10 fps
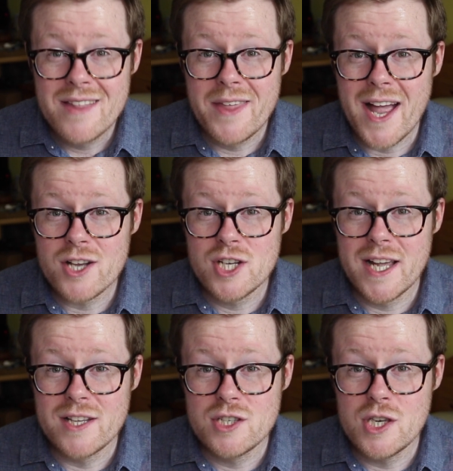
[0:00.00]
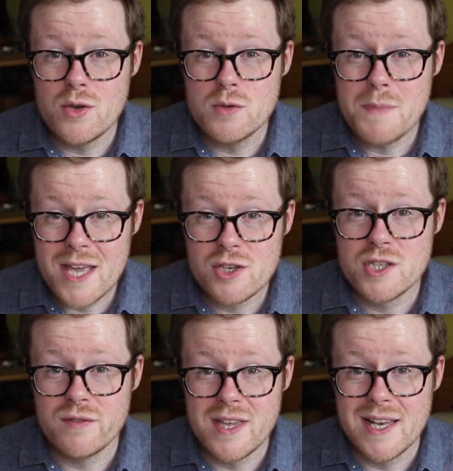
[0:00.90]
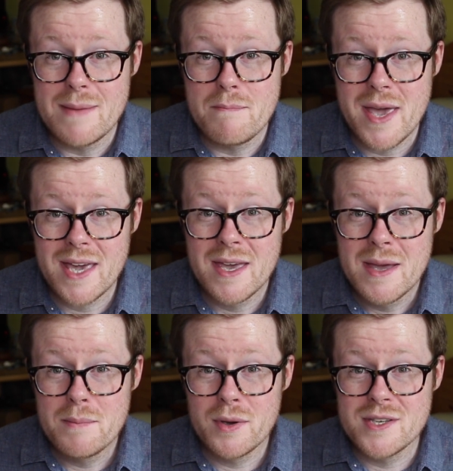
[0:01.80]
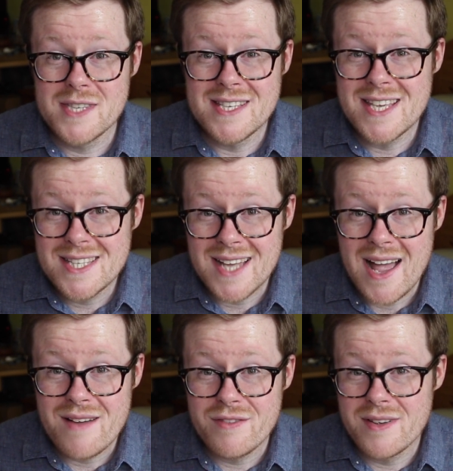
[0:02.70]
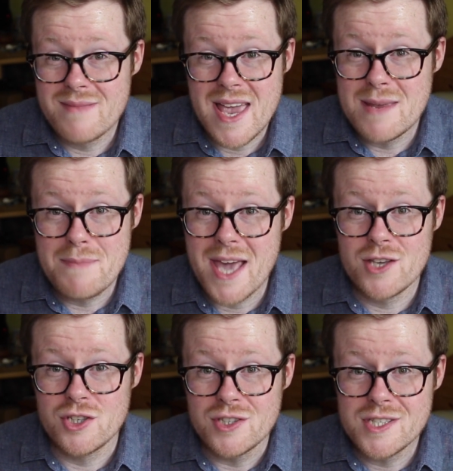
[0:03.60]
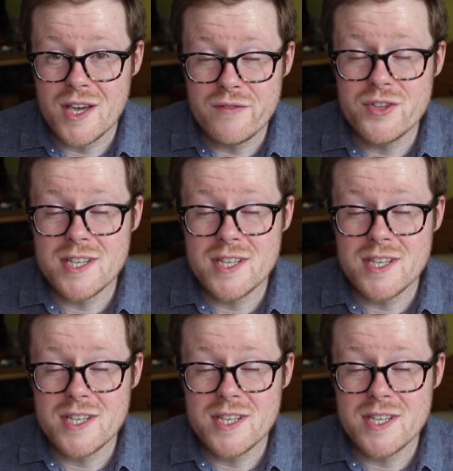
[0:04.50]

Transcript: they actually had to use pictures of the Olympic because they didn't have any pictures of